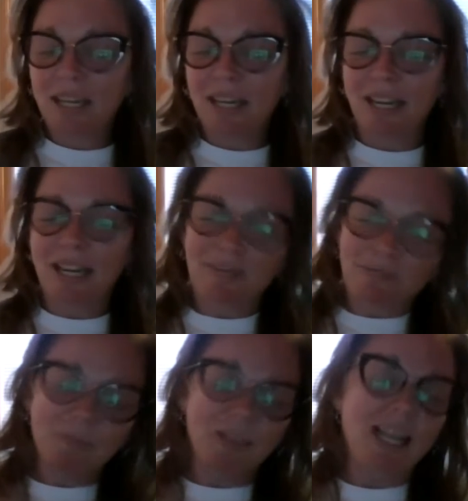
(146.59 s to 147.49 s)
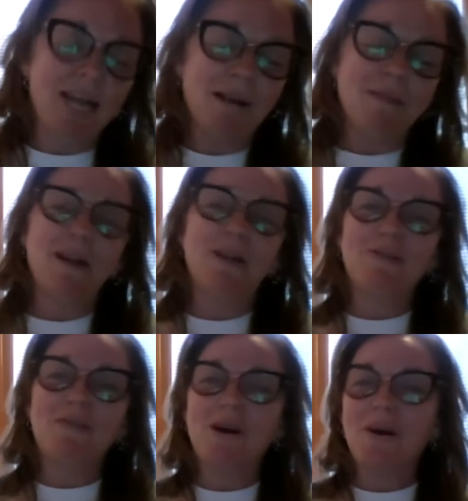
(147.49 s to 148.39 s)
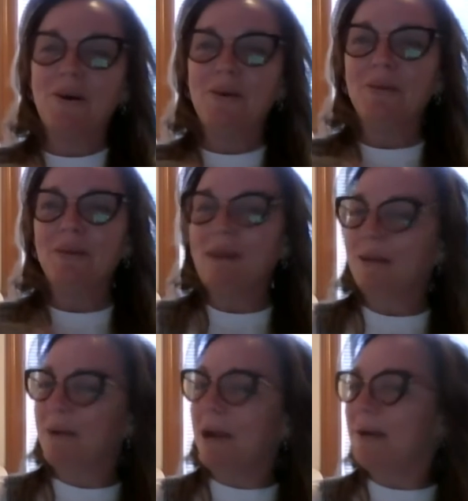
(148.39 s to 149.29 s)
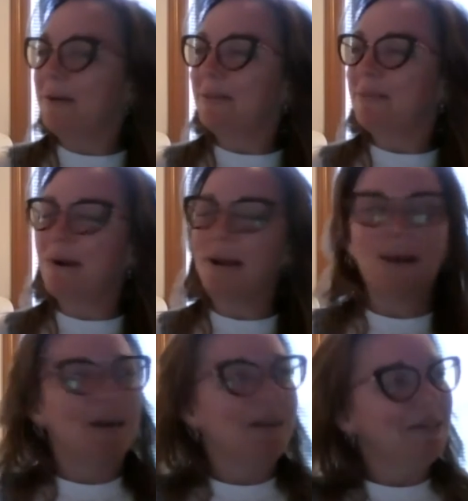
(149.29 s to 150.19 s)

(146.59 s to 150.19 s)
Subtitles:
I hit my microphone. I'm like, yeah, pretty good.